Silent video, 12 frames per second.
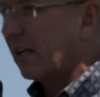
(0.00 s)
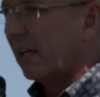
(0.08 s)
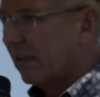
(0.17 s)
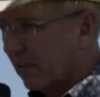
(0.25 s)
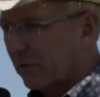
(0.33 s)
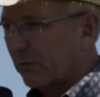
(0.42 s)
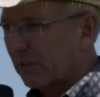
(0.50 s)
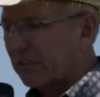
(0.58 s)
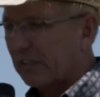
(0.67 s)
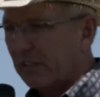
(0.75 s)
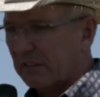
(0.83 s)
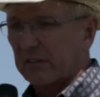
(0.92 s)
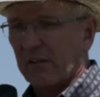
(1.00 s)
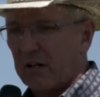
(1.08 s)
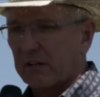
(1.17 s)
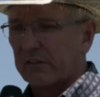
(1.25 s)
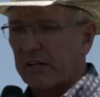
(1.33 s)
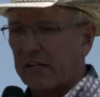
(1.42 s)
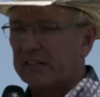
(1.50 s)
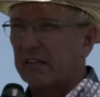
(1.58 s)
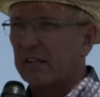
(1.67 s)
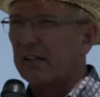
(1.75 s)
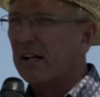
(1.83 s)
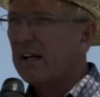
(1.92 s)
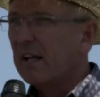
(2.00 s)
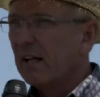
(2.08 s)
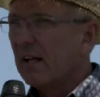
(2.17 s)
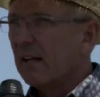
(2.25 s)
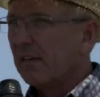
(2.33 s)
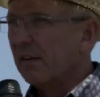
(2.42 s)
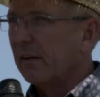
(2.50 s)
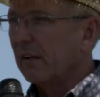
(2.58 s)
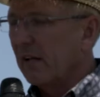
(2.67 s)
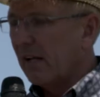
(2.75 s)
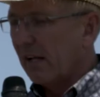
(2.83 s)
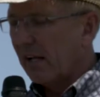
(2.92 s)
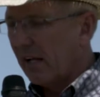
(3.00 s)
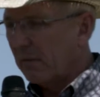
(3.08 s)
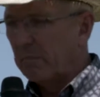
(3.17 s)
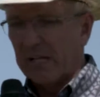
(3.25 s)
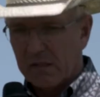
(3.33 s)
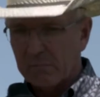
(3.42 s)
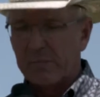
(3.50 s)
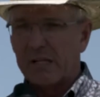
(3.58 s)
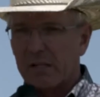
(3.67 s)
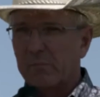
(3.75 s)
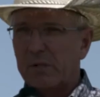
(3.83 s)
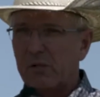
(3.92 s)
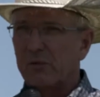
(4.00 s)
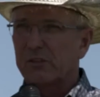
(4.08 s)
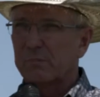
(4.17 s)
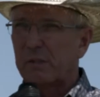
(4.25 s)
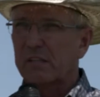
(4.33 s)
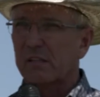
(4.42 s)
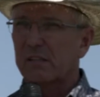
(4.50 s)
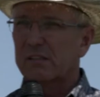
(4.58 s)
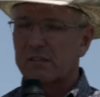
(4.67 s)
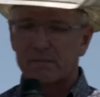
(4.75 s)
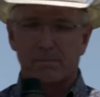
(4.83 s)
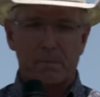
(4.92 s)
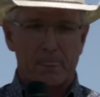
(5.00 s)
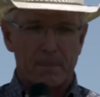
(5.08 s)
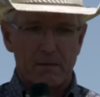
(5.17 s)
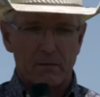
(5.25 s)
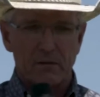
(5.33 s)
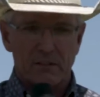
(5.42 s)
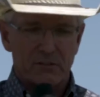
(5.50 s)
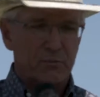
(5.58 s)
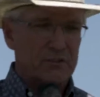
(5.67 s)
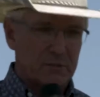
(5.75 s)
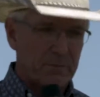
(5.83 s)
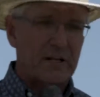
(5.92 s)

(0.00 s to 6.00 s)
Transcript: a kid, this was season-long grazing, that, and it had been a bit abused because this was a